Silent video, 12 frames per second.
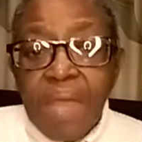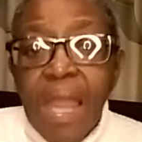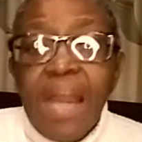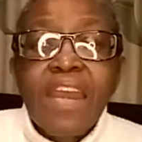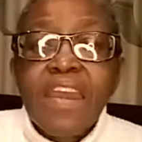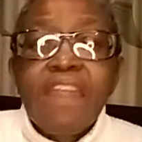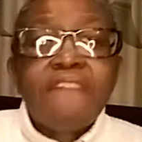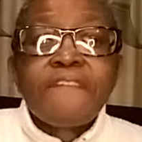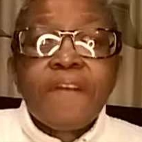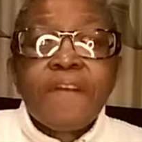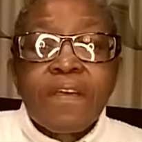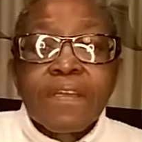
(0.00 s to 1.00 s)
I'll
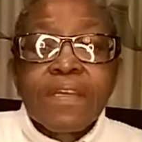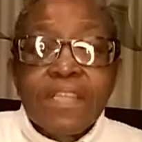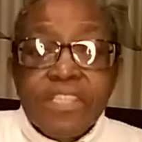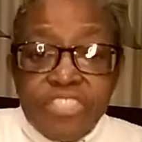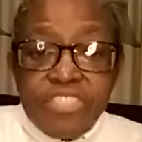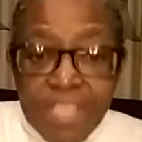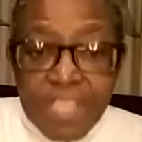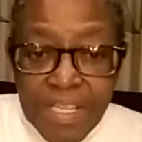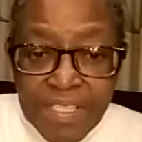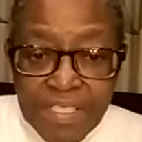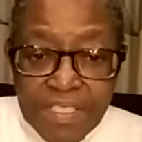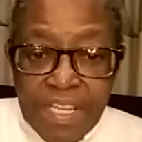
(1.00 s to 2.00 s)
never reach their
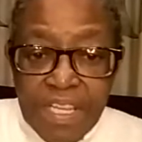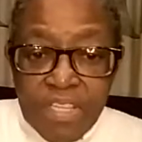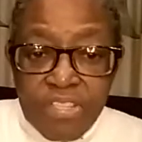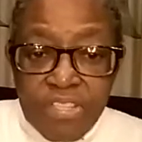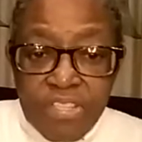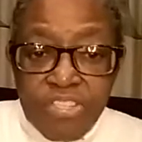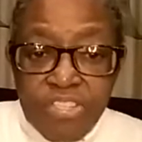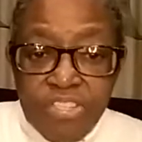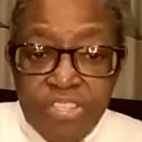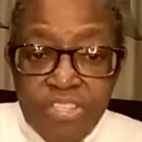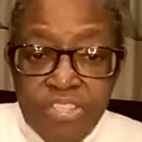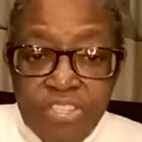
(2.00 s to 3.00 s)
stage.
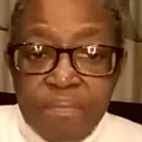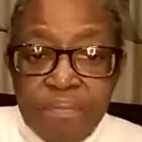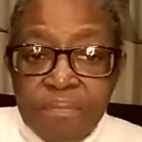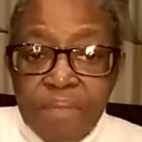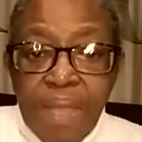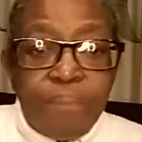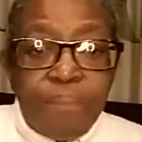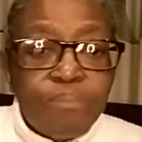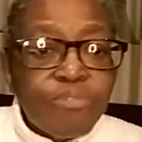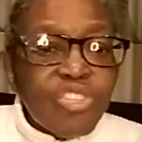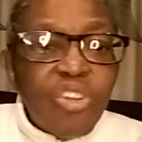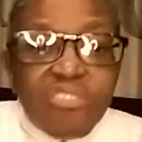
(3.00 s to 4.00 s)
I'm
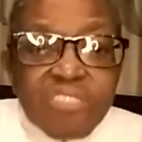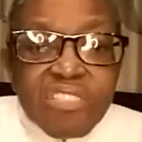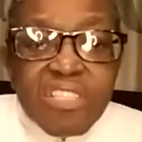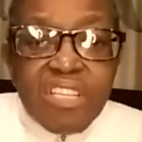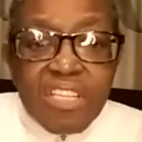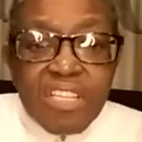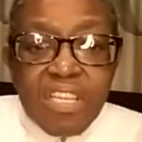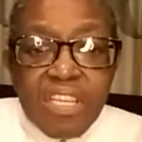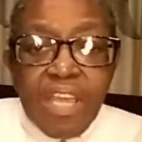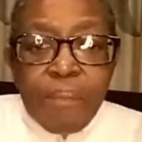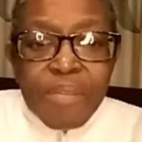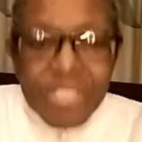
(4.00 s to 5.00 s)
totally,
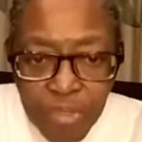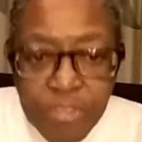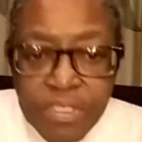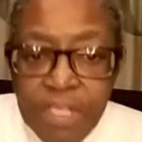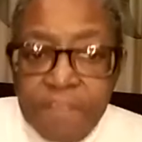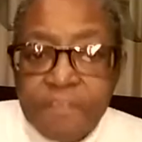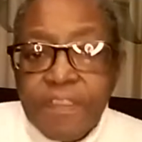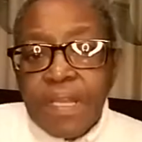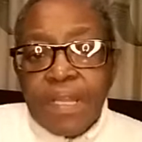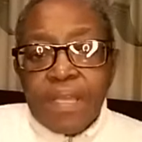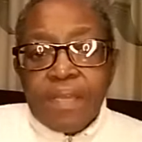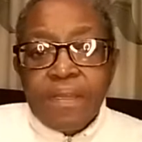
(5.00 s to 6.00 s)
I'm a total
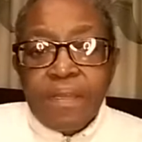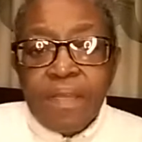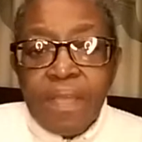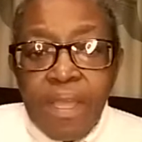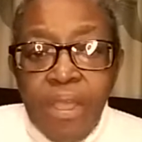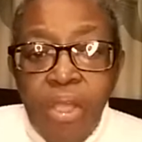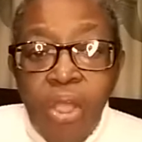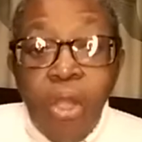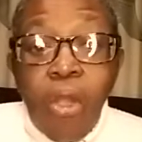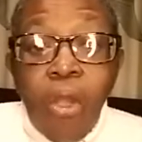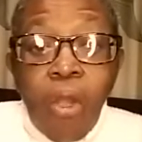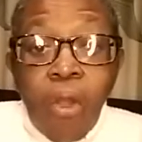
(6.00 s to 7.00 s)
failure.
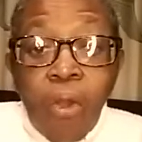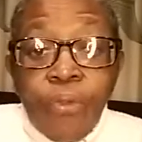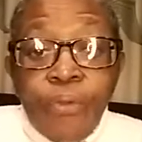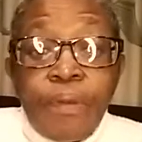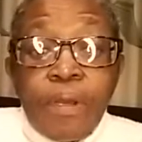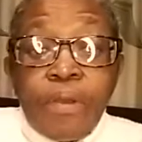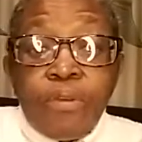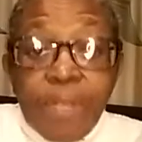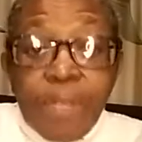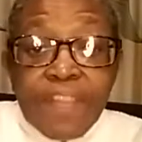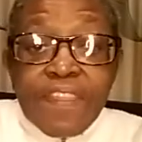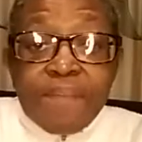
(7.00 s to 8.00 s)
Or you will
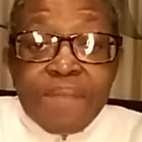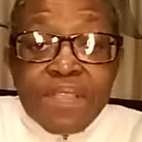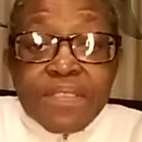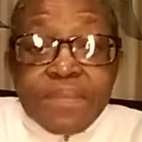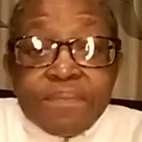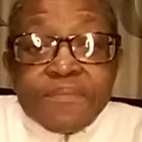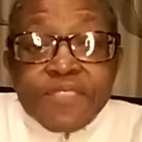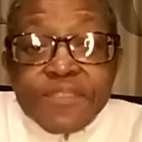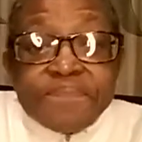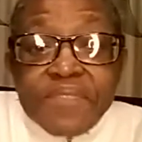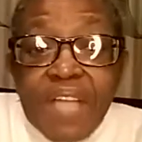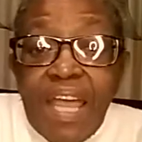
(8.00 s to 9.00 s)
look at them and say,
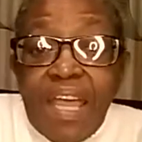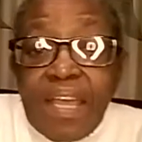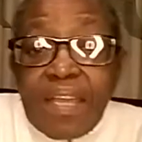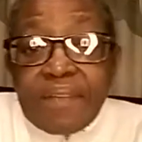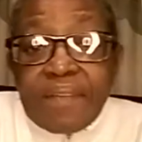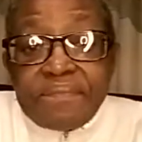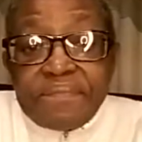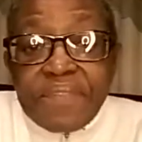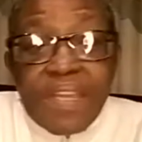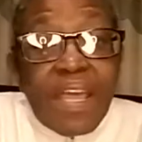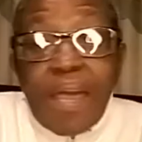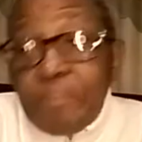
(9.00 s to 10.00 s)
ah,
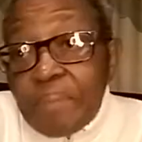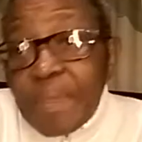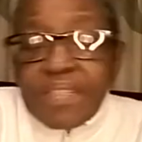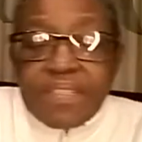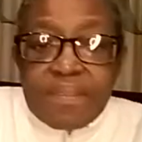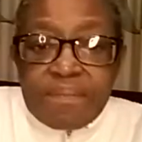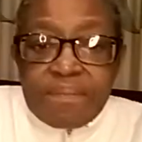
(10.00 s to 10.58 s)
I'm better.